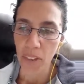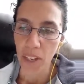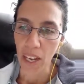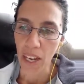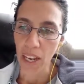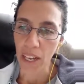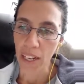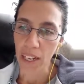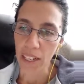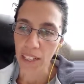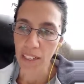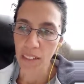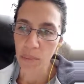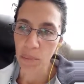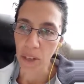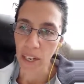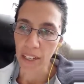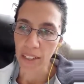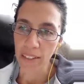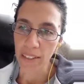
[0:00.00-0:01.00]
And it
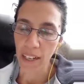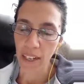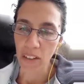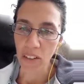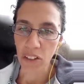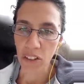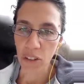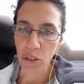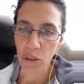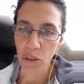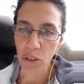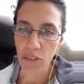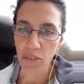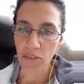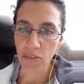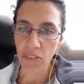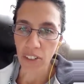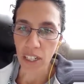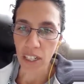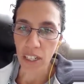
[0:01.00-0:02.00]
explains how children
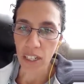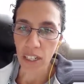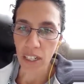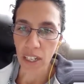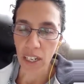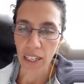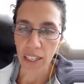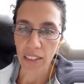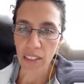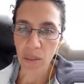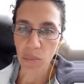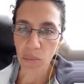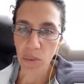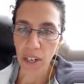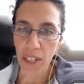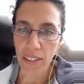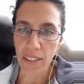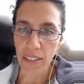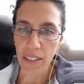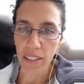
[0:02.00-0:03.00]
feel and
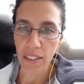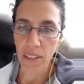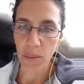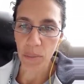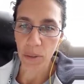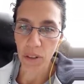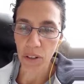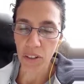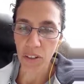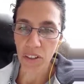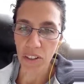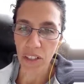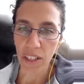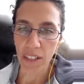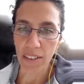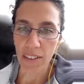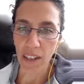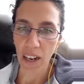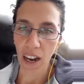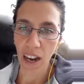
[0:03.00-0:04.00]
express and experience
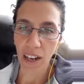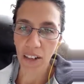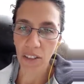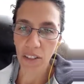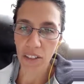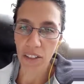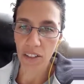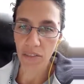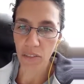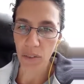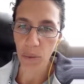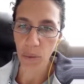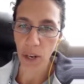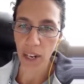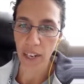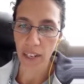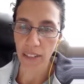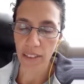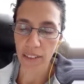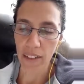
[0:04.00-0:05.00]
things in 100 different
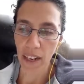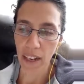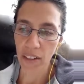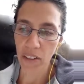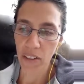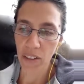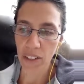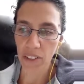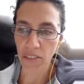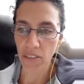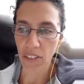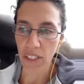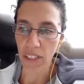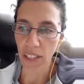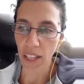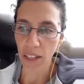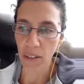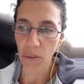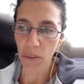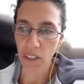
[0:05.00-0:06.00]
ways, 100 different
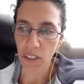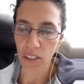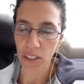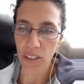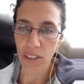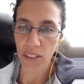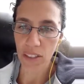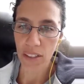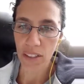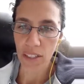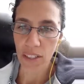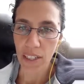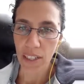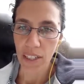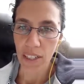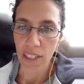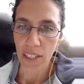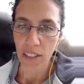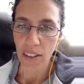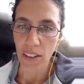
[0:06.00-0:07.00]
languages
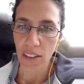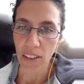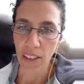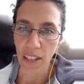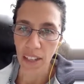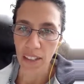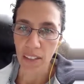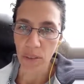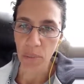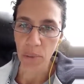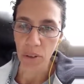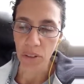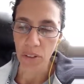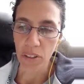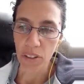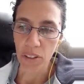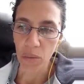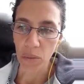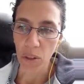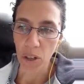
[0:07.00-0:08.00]
that they
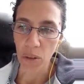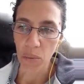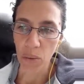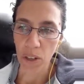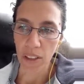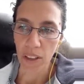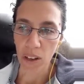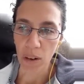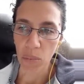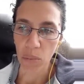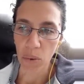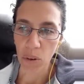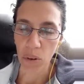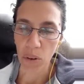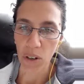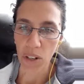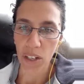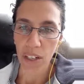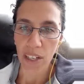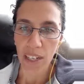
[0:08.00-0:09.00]
experience the world when they are
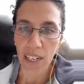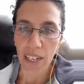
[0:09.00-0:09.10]
born.